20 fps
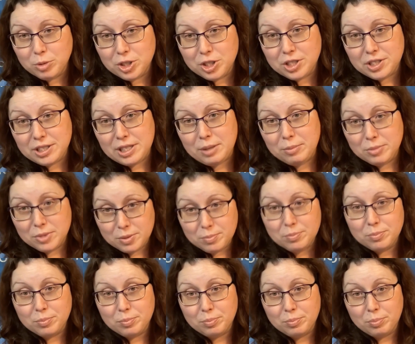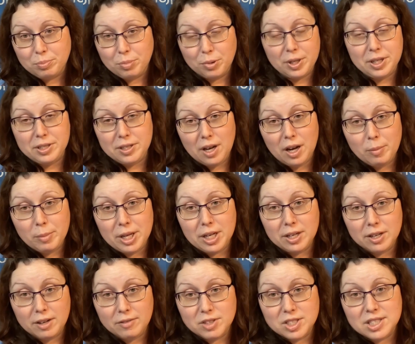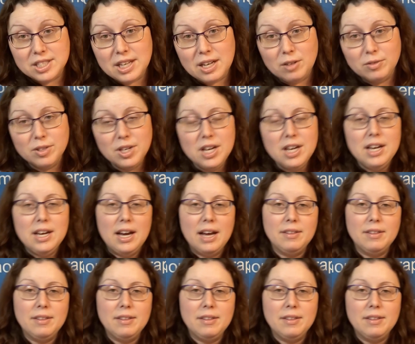which seems pretty dumb in and of itself.